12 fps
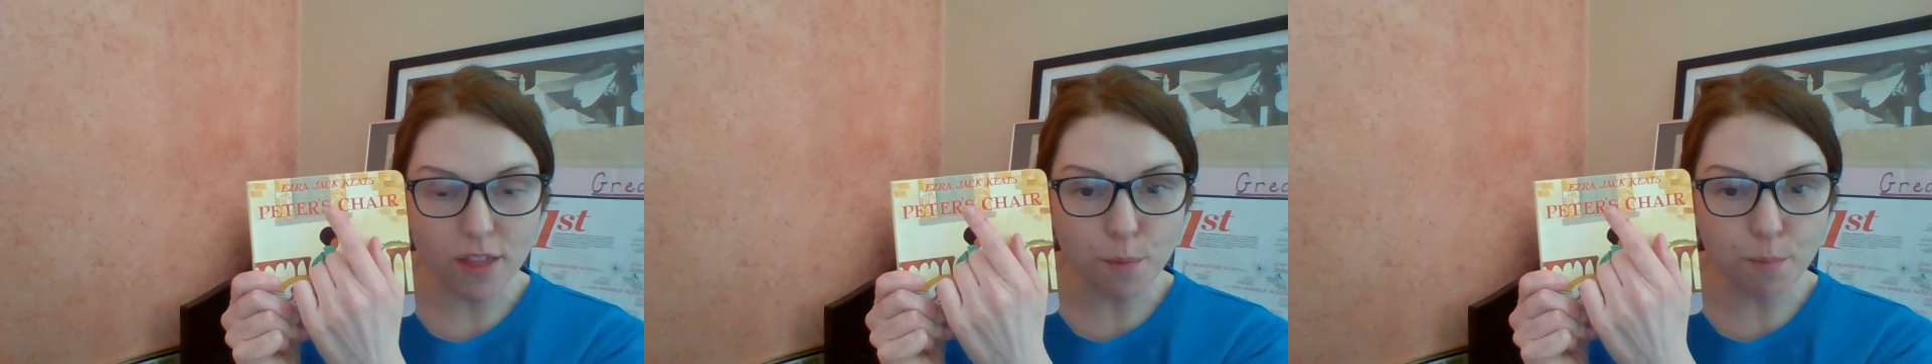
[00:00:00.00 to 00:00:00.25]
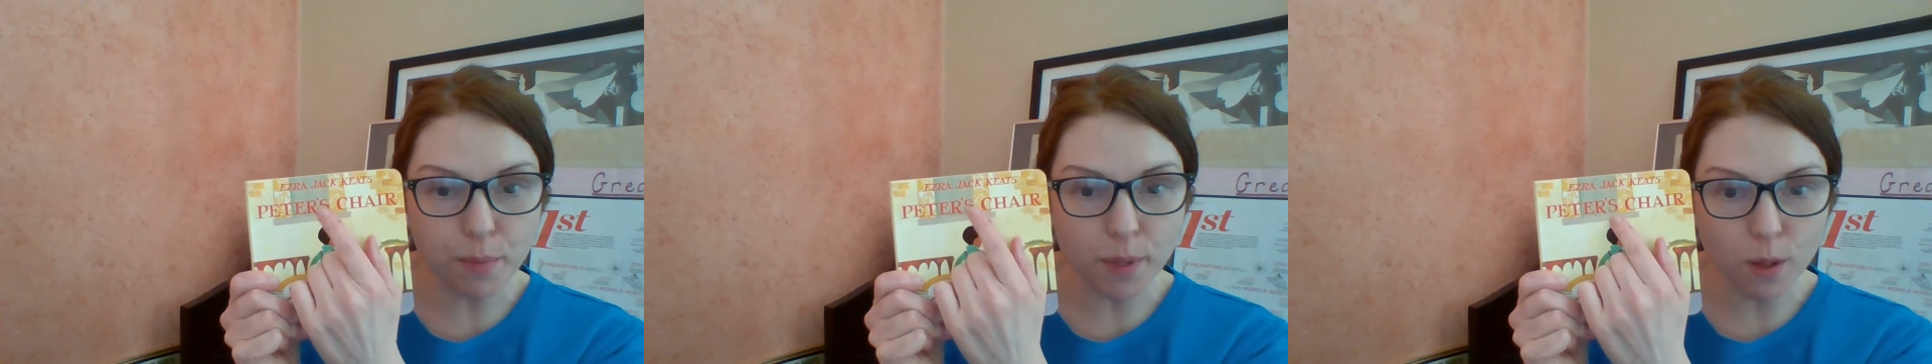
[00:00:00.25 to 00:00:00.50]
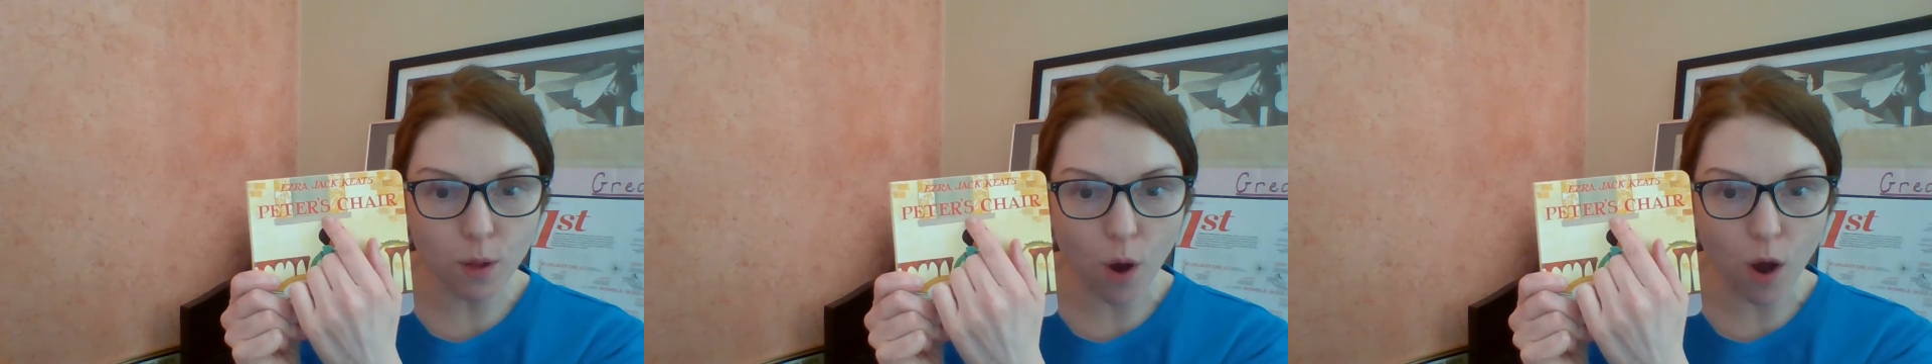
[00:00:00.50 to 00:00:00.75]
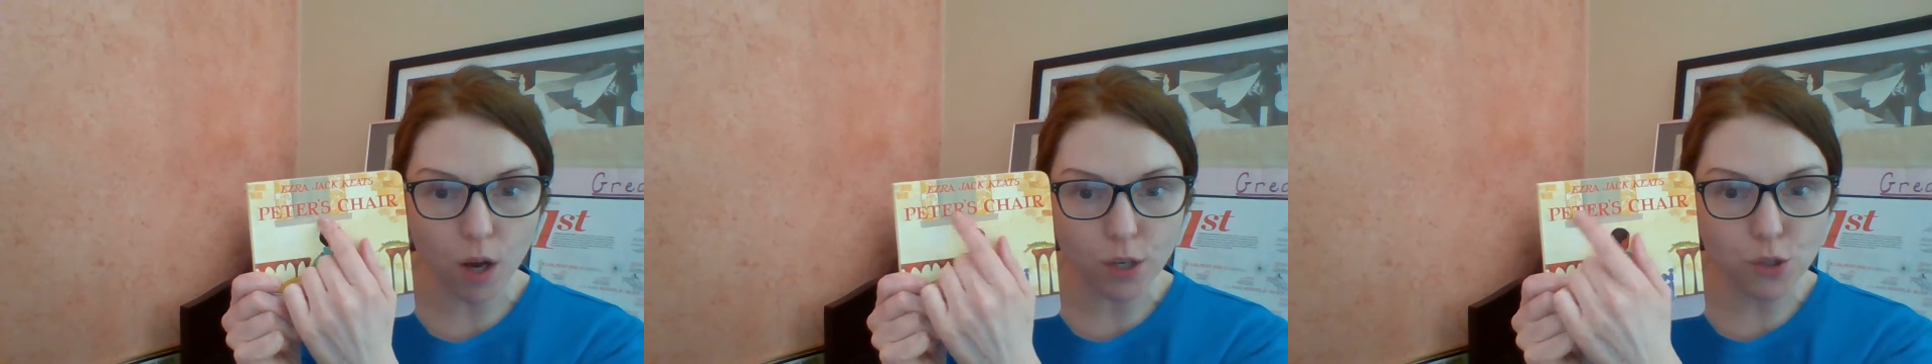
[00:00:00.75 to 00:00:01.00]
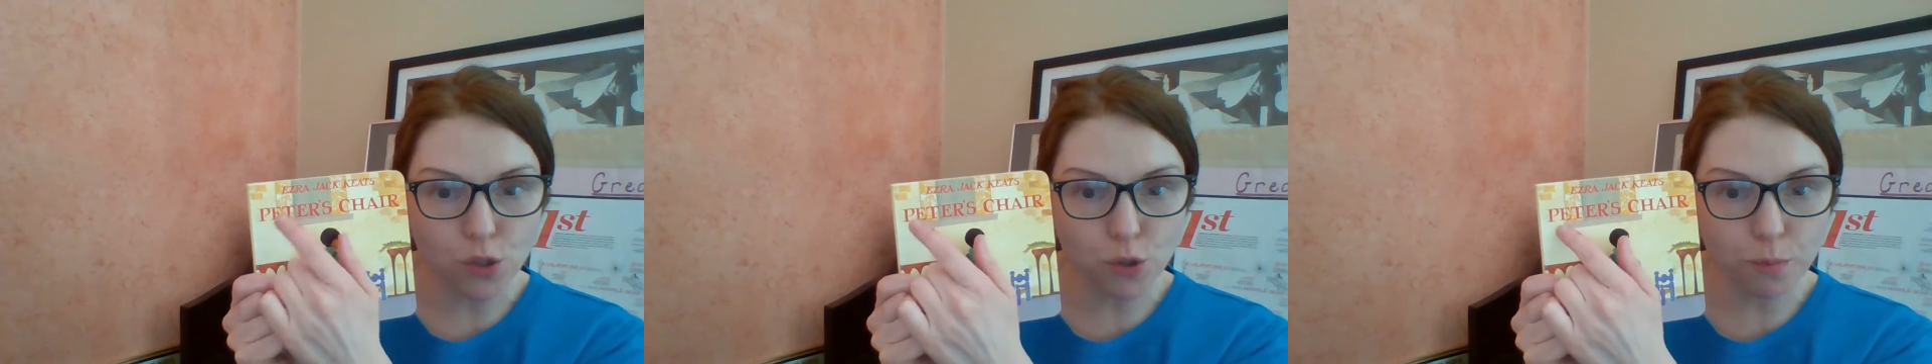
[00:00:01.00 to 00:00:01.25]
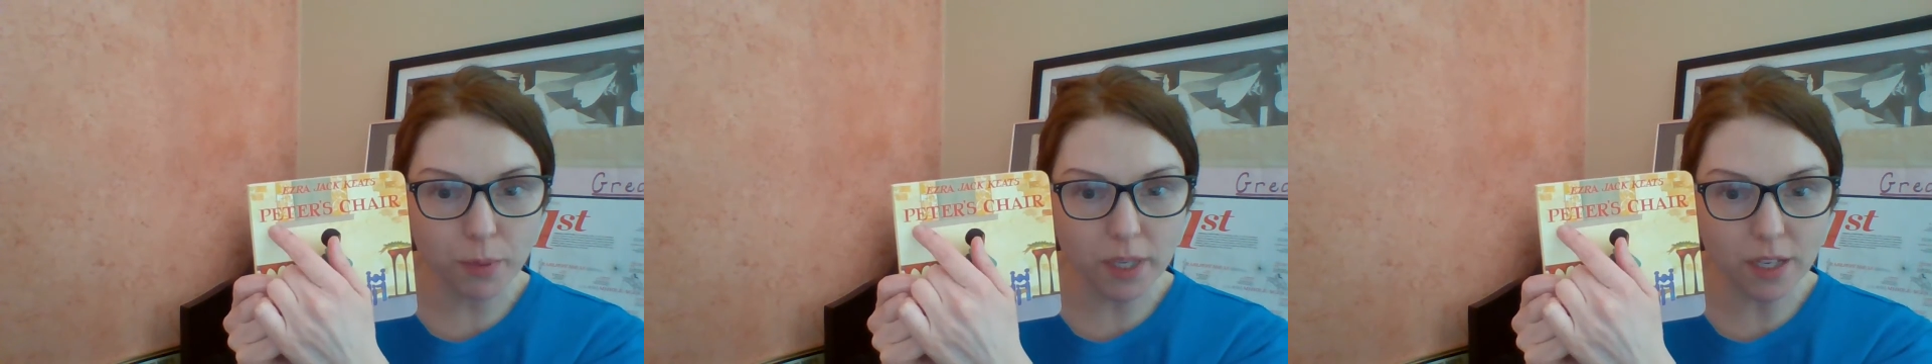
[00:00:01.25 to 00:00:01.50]
that belongs to
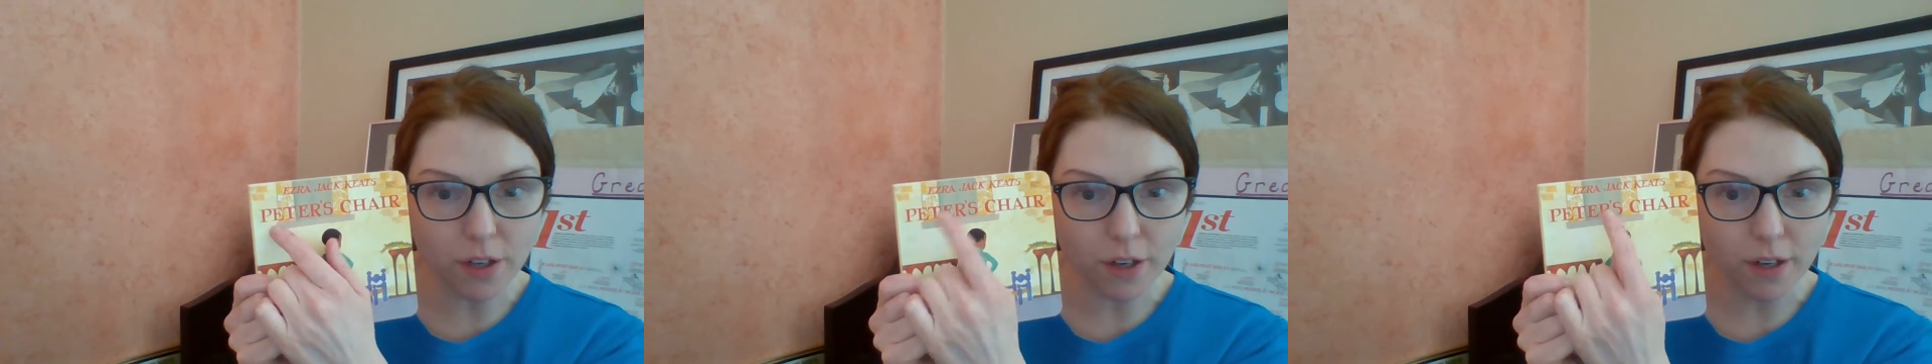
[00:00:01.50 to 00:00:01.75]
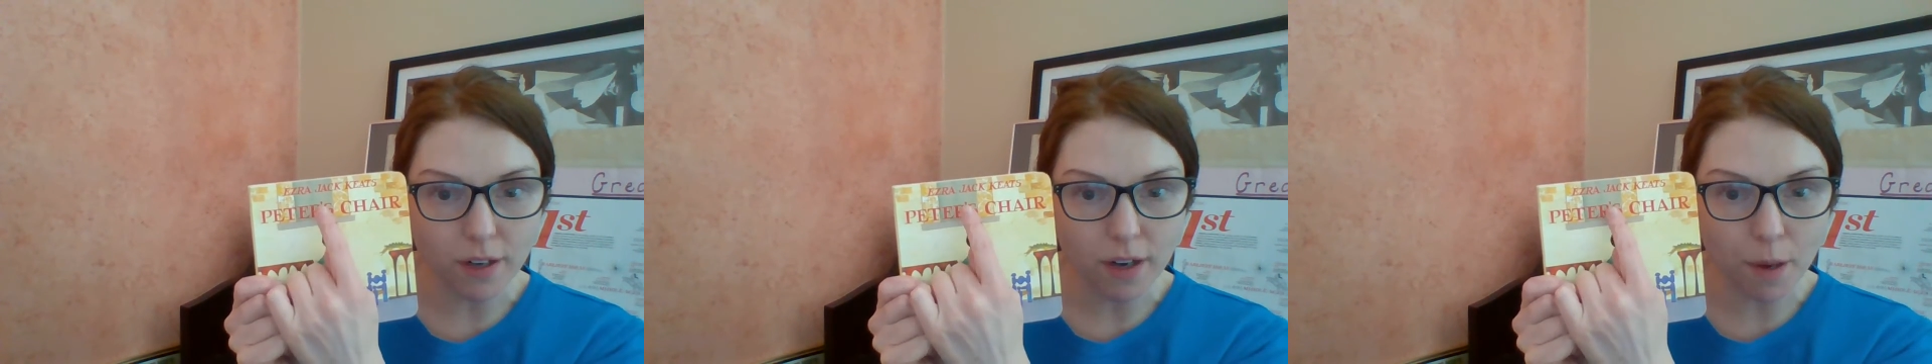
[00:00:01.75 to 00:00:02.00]
Peter,